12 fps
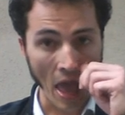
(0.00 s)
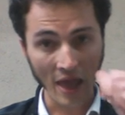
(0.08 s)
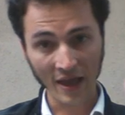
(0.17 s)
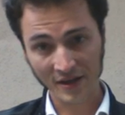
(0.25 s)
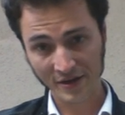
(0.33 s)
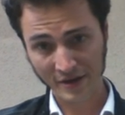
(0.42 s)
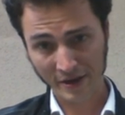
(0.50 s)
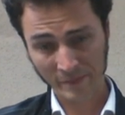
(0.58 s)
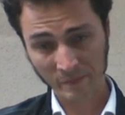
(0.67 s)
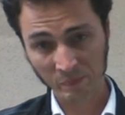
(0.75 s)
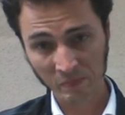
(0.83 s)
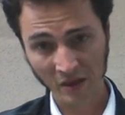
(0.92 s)
And
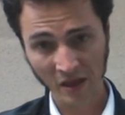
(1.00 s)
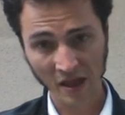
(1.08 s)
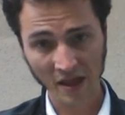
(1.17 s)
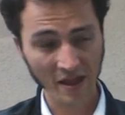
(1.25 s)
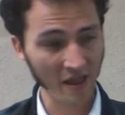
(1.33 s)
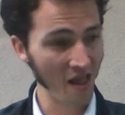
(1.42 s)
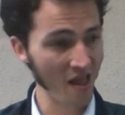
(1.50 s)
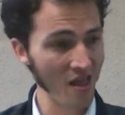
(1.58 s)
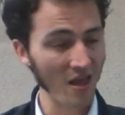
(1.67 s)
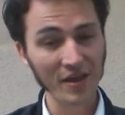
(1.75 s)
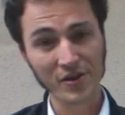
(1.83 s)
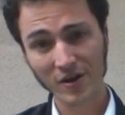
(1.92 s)

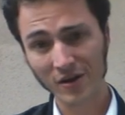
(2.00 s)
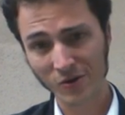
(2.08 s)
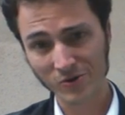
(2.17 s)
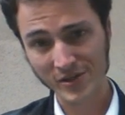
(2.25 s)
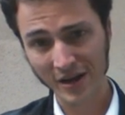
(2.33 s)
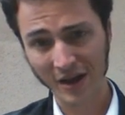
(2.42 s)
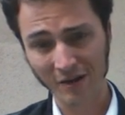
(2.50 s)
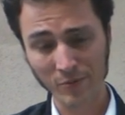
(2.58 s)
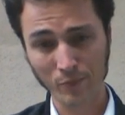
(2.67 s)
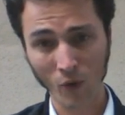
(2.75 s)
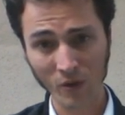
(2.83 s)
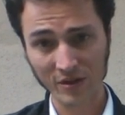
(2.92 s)
you don't understand, I've been
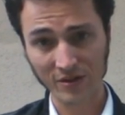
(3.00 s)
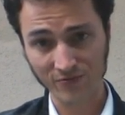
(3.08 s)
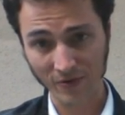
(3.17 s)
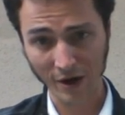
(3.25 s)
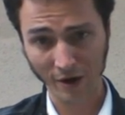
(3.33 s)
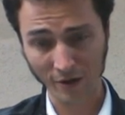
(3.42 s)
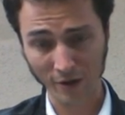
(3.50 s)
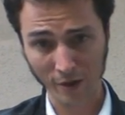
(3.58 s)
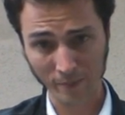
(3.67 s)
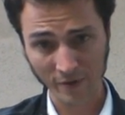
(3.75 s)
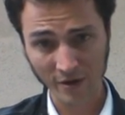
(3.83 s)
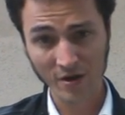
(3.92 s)
pulling the fire
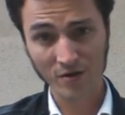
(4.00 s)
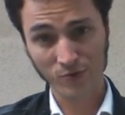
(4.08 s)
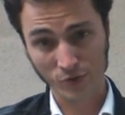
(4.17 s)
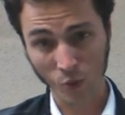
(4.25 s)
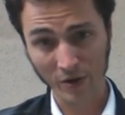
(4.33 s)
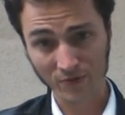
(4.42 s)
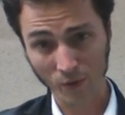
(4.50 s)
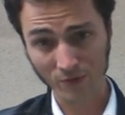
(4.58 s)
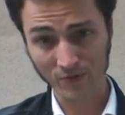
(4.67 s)
alarm for 24